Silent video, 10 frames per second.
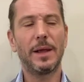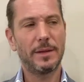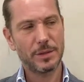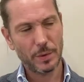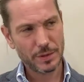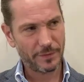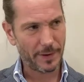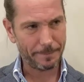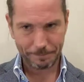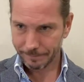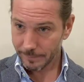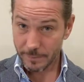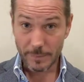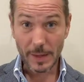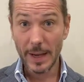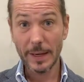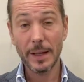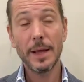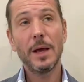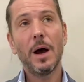and so on so far. And
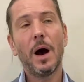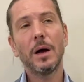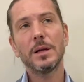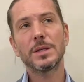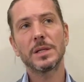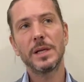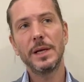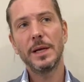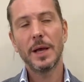honestly,